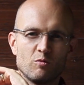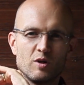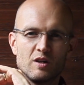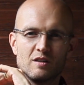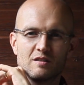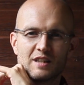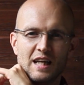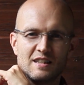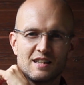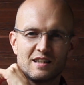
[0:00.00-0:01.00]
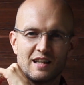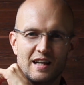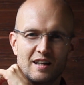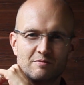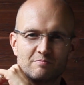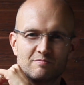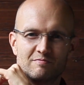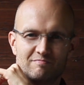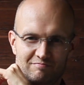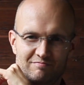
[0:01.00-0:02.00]
we're getting there,
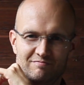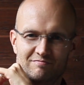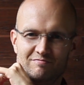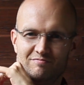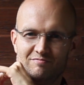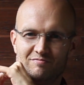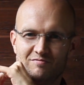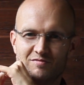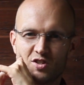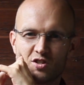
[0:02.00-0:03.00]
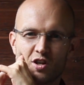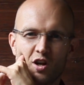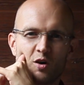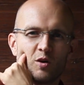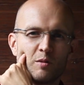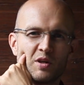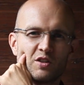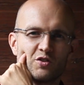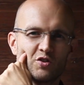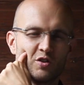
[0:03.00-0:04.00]
slowly
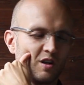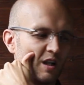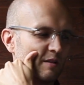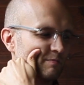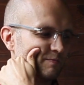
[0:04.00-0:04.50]
but surely.